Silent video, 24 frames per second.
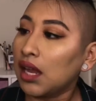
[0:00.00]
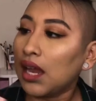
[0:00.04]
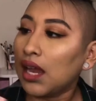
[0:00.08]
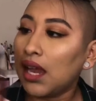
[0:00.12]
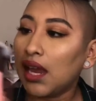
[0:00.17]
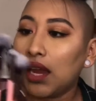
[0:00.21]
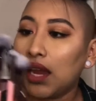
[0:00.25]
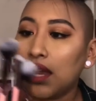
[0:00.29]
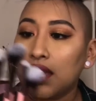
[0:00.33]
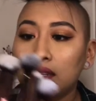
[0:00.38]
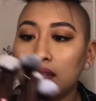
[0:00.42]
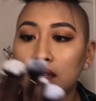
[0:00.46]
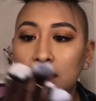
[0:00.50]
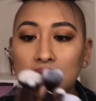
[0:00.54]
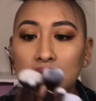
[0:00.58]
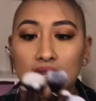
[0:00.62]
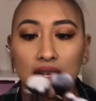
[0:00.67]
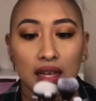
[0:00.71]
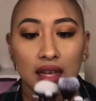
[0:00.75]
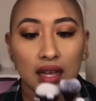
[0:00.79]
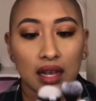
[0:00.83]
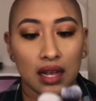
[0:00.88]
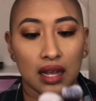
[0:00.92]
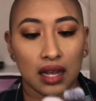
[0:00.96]
And
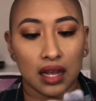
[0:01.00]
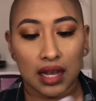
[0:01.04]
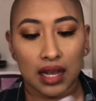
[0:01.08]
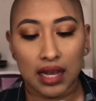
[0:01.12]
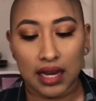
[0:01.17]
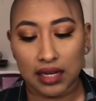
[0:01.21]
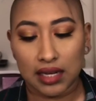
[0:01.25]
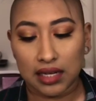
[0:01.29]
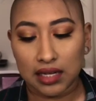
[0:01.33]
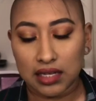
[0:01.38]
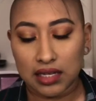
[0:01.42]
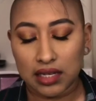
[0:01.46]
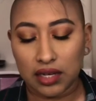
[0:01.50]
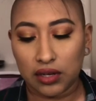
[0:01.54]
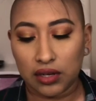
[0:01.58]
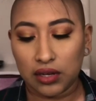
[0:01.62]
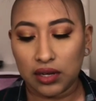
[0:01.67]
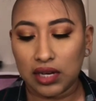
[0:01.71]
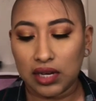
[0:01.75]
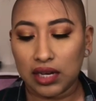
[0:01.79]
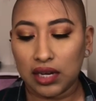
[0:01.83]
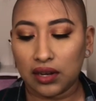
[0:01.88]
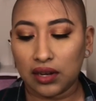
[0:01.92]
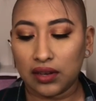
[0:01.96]
I can tell you
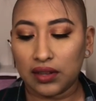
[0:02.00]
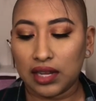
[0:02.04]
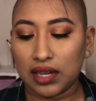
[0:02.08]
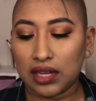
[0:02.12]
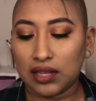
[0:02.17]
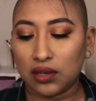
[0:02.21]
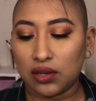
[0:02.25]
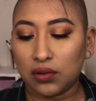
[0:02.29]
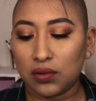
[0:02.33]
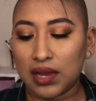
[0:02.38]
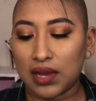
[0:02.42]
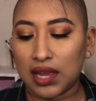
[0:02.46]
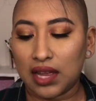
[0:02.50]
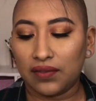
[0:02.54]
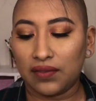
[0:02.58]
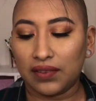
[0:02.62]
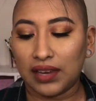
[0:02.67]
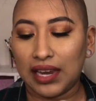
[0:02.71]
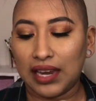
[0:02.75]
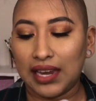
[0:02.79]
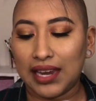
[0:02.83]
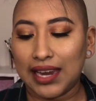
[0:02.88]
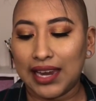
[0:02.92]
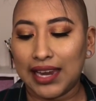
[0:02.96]
here that you have
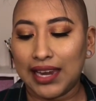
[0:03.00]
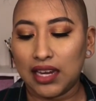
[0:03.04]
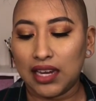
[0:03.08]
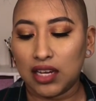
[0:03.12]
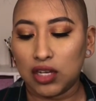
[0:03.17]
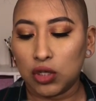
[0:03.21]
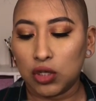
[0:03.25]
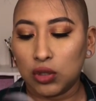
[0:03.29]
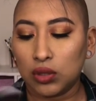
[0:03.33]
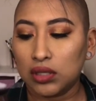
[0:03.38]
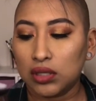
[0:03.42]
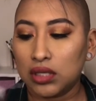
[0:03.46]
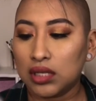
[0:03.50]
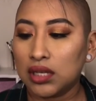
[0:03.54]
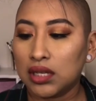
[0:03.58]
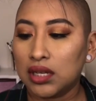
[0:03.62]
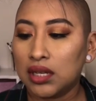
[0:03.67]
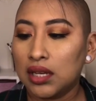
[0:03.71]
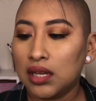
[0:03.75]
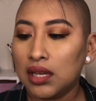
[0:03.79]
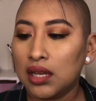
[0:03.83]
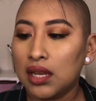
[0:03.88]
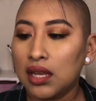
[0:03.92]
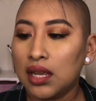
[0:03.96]
a angled,
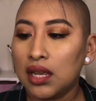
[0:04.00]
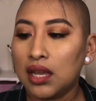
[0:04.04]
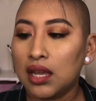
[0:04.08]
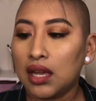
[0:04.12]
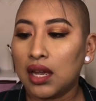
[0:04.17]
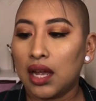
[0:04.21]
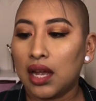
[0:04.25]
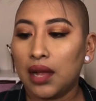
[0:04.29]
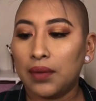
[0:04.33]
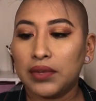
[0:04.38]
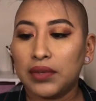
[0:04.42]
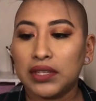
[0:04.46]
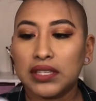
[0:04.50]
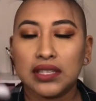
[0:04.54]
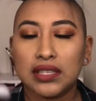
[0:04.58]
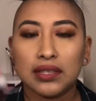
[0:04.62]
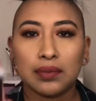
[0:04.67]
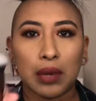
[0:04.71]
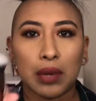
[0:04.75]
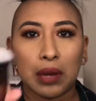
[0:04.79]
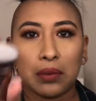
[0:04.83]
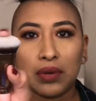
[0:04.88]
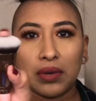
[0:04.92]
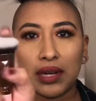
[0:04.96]
this is
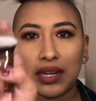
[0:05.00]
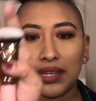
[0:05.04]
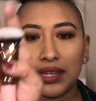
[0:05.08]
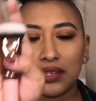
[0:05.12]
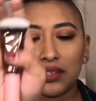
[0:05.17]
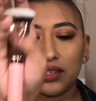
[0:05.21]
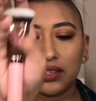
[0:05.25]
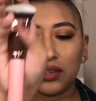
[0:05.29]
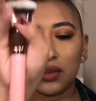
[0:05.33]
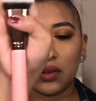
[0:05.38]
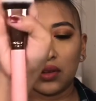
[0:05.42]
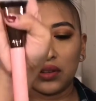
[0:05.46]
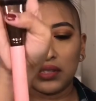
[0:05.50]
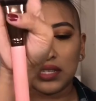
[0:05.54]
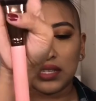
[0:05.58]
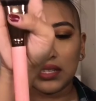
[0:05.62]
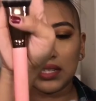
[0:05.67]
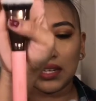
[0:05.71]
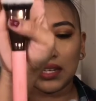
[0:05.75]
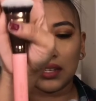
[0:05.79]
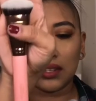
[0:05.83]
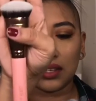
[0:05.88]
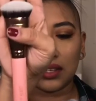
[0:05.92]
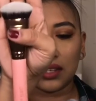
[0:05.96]
what I would like to call these,
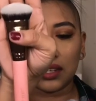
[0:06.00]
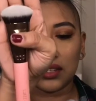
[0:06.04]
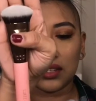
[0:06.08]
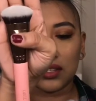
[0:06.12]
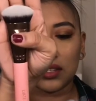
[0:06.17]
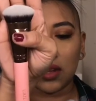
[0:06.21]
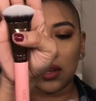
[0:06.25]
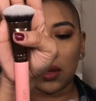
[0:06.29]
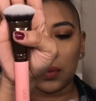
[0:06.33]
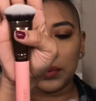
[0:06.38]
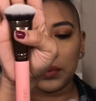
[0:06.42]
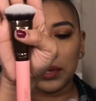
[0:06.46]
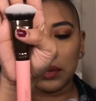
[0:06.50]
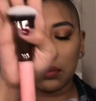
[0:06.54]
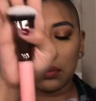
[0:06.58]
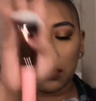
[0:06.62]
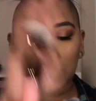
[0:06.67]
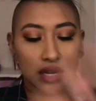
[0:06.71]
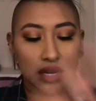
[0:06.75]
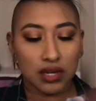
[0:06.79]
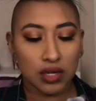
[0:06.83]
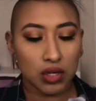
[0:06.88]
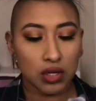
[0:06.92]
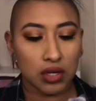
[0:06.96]
like a sculpting
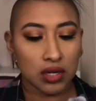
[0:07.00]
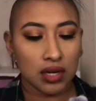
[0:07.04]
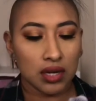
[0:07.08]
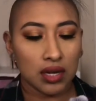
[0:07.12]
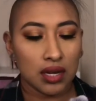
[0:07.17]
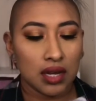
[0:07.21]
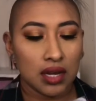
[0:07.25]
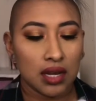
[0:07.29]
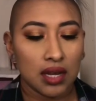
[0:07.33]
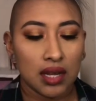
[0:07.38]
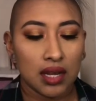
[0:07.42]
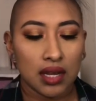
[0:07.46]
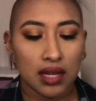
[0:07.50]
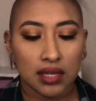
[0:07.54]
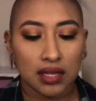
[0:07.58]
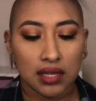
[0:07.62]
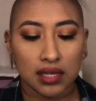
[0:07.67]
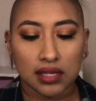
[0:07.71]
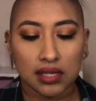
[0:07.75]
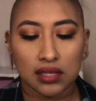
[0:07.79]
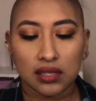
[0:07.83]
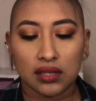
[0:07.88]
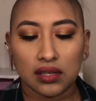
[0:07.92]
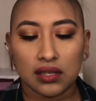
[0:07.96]
brush.
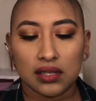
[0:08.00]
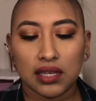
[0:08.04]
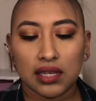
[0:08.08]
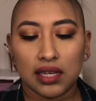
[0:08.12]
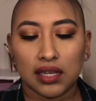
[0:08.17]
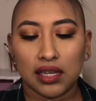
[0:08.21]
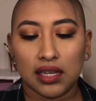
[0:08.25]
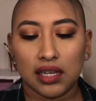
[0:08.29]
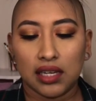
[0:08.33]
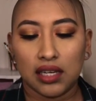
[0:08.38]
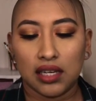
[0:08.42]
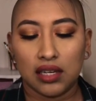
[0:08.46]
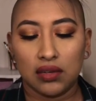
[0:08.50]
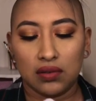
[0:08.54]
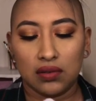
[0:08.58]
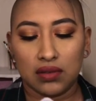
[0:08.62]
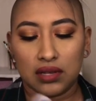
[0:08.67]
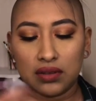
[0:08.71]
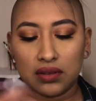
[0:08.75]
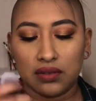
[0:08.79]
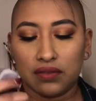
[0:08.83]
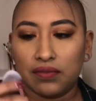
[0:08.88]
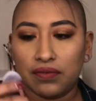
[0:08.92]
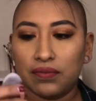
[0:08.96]
This looks like a cute
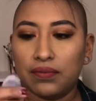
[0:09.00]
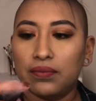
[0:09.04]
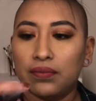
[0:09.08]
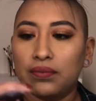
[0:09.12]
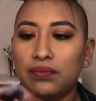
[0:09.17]
little